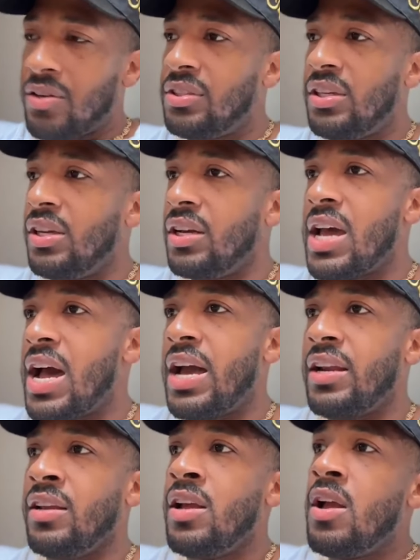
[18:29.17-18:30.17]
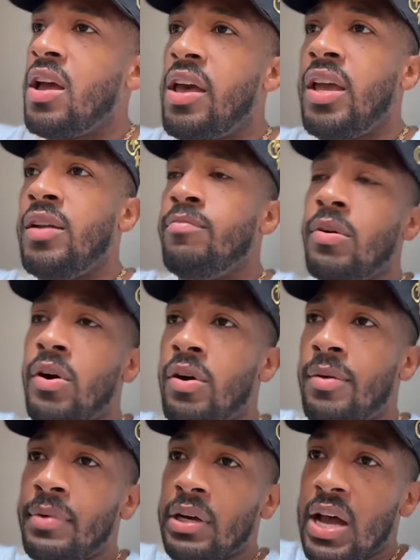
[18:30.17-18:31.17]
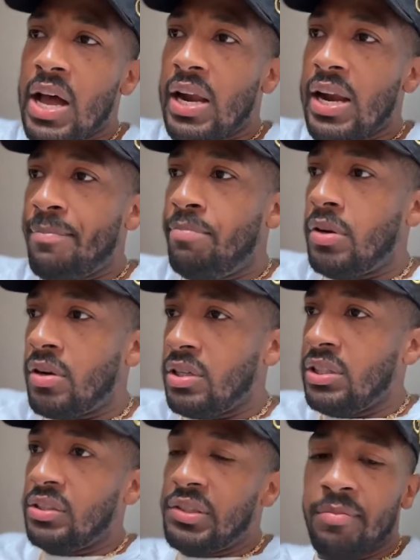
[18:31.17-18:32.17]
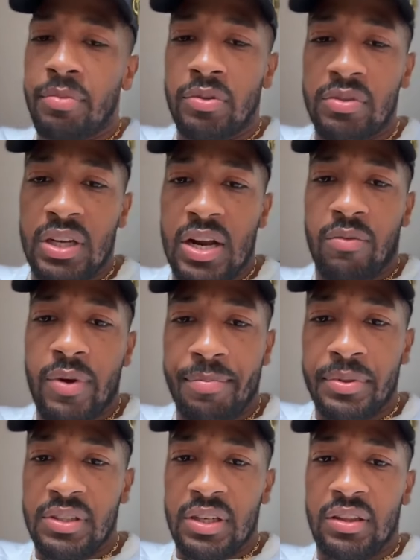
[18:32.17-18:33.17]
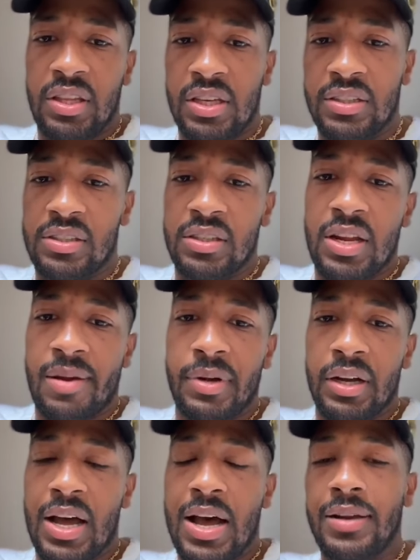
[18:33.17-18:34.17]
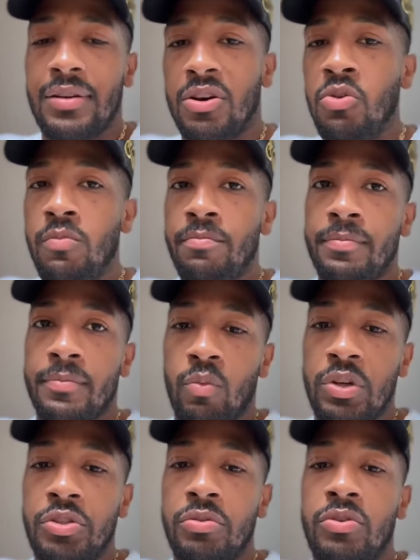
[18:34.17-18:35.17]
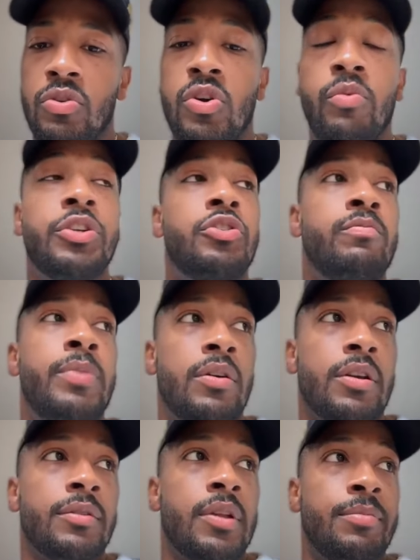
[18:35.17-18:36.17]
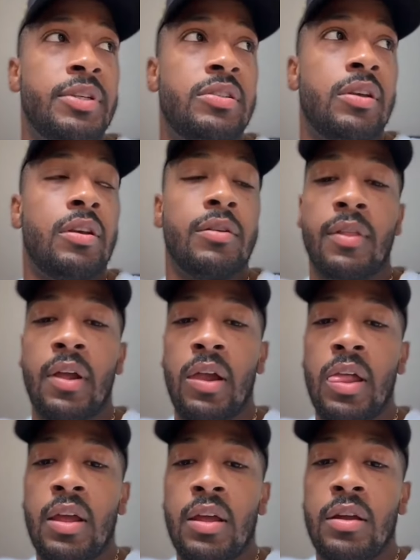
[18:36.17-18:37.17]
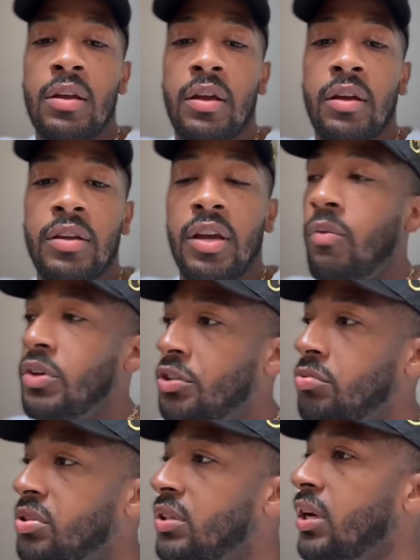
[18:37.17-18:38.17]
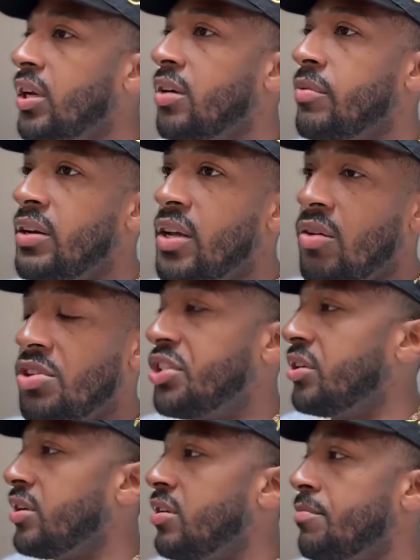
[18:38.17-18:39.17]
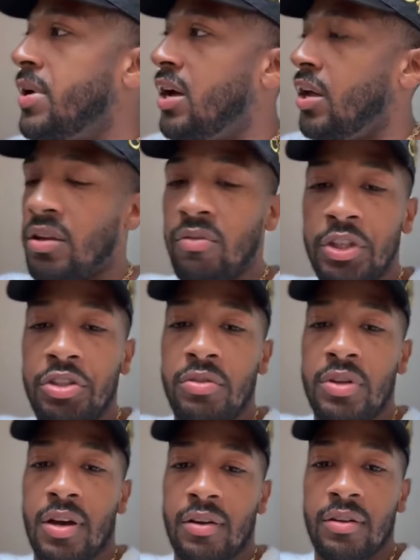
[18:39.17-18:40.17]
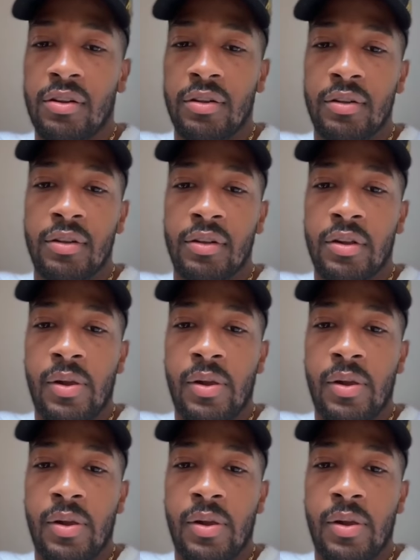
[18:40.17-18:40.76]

don't see a God in, hey, bro, I'm a God. I put on these symbols and I represent this and I'm a God. Nope. What you doing? What you building? Let me see. Yo, what you studying right now? What's on your mind? What you know?